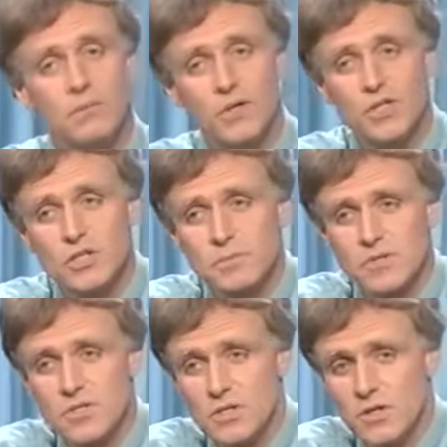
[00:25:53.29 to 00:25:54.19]
when you look
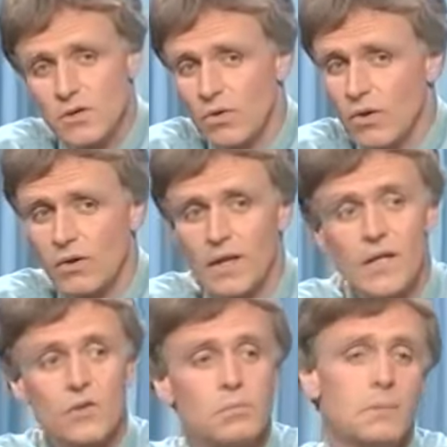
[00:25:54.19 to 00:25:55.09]
at the
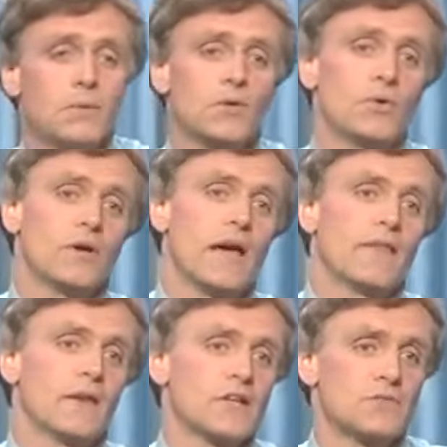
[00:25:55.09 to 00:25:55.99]
participants here or
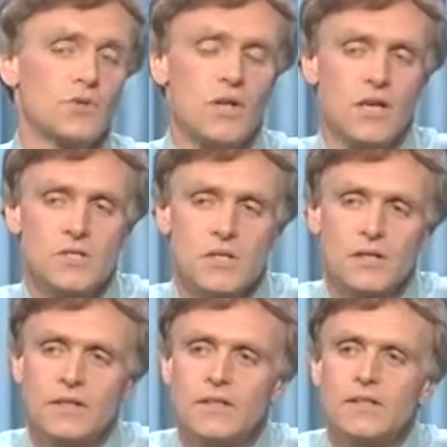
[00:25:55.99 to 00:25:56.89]
any other people you
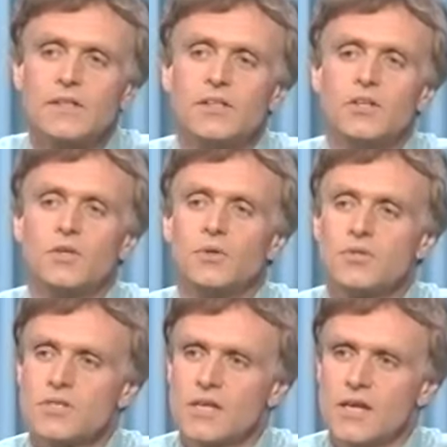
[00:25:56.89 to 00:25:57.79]
look at in the next few days,